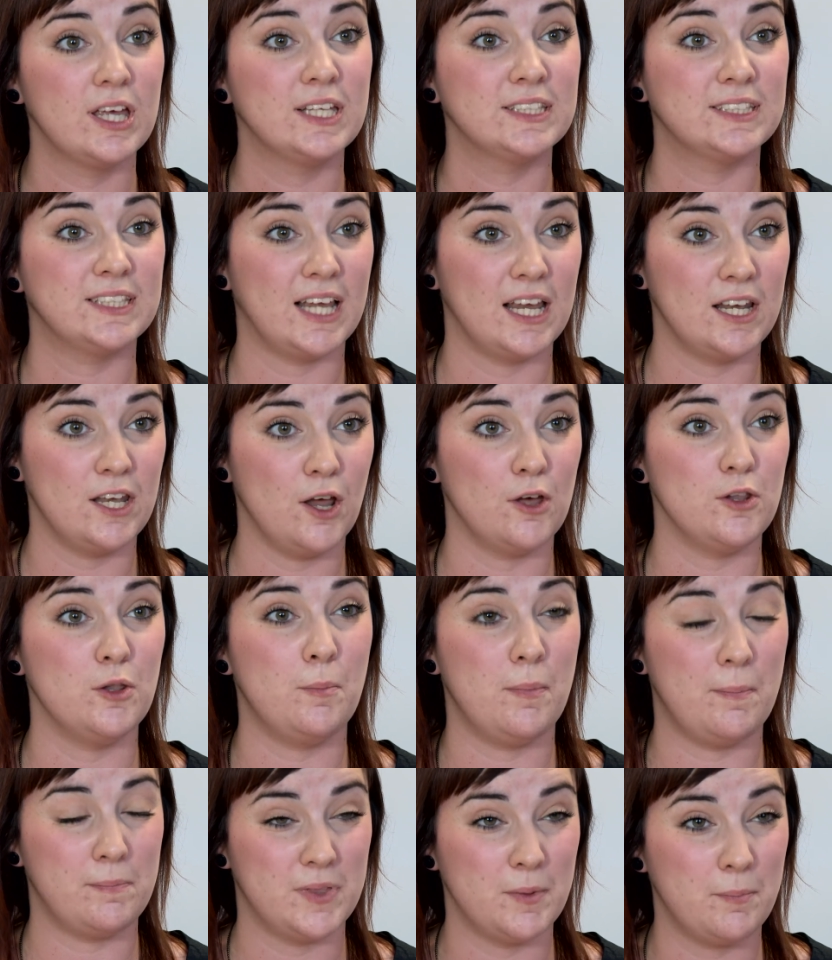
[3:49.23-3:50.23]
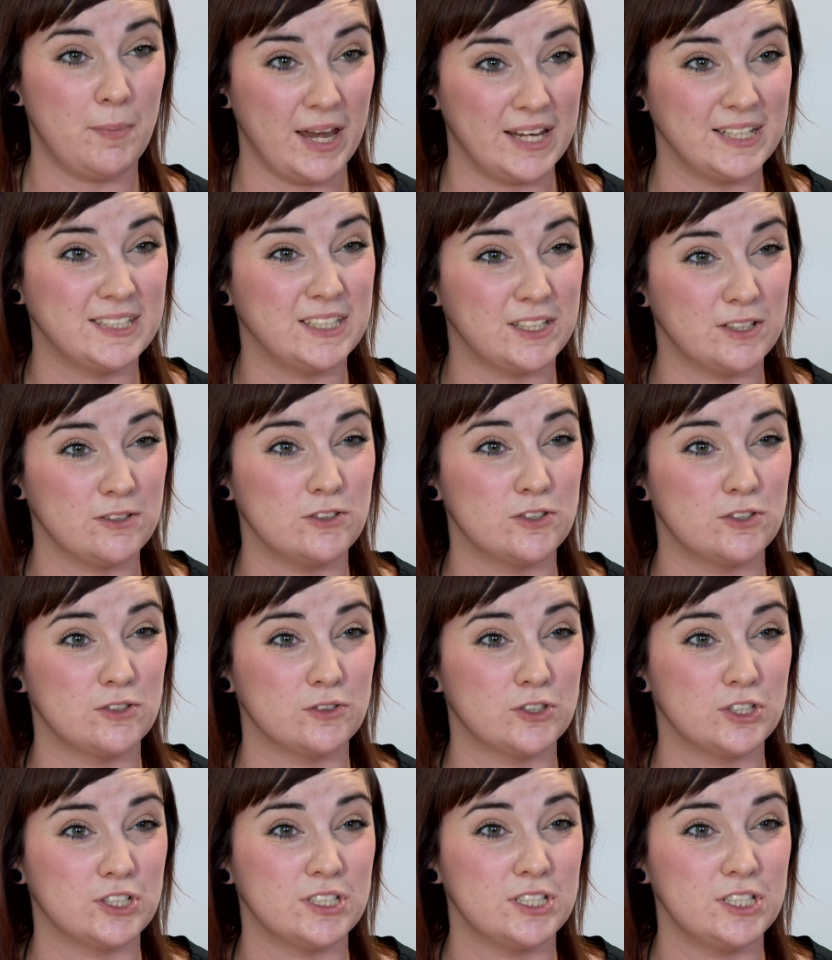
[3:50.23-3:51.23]
so they know the basic
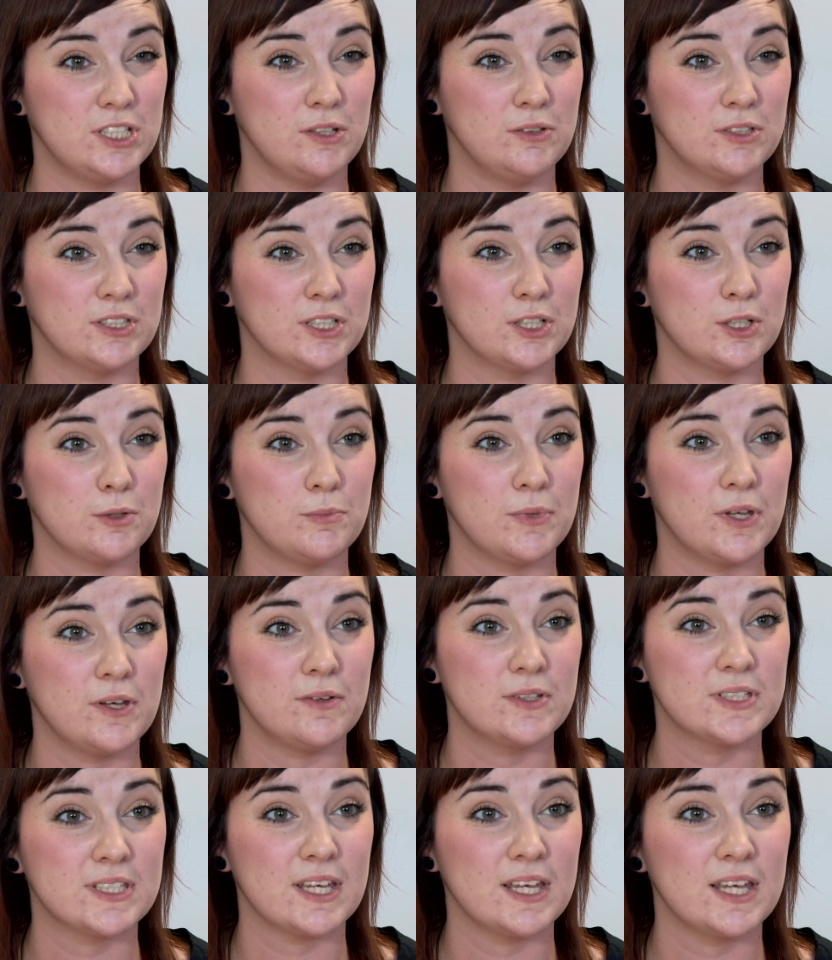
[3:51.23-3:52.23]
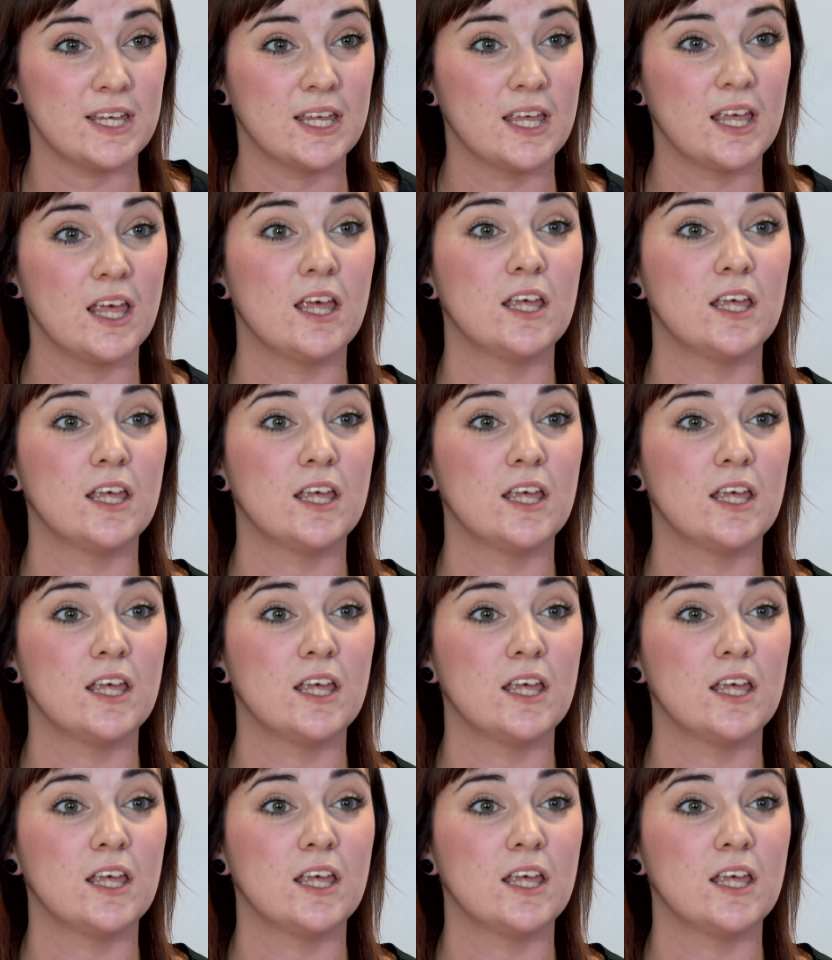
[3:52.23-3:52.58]
introduction to using a computer.